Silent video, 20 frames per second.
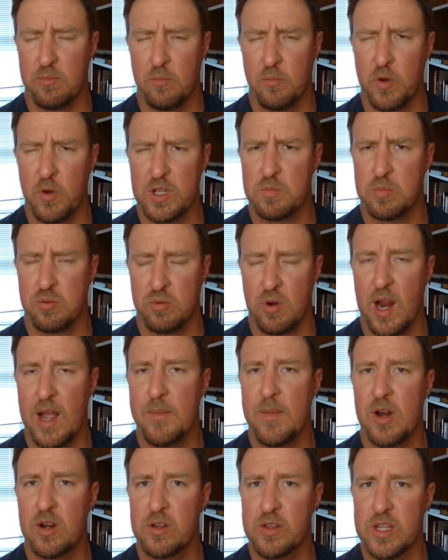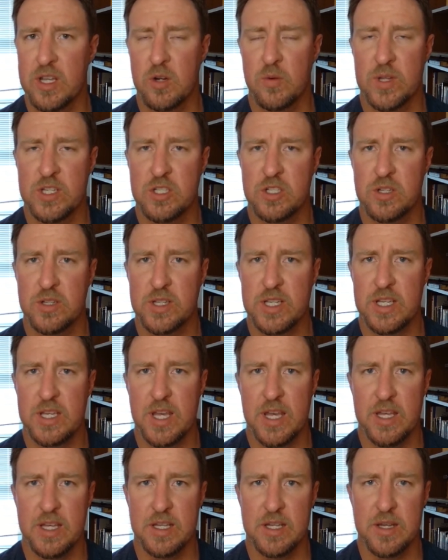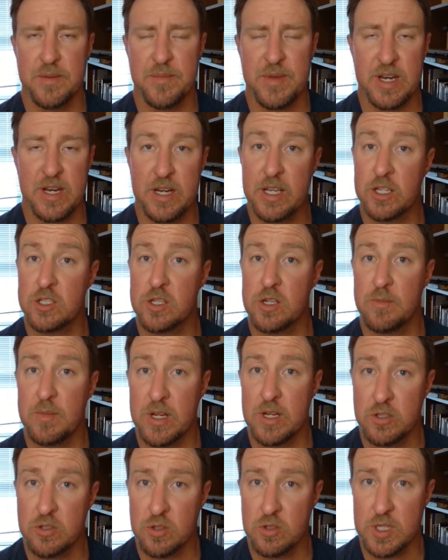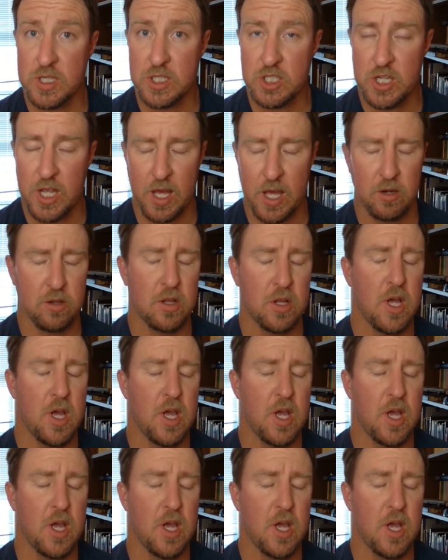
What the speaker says: was primarily originally an addiction ministry channel.